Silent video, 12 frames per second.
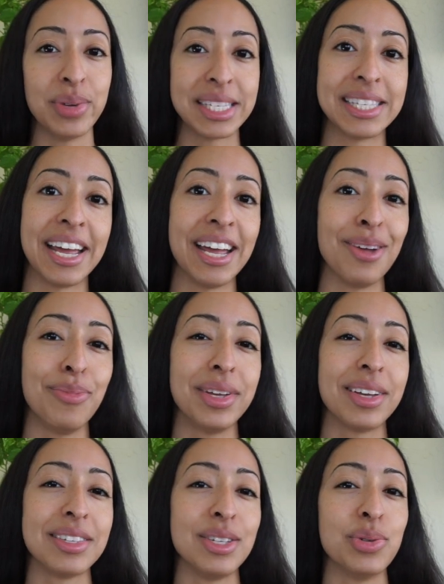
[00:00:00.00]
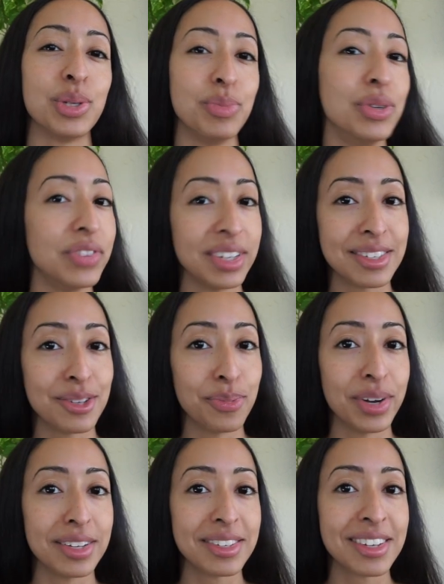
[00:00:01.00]
was saying because he was moving so
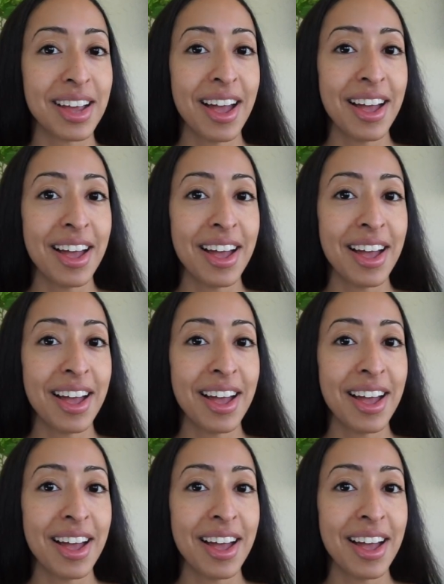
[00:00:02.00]
much.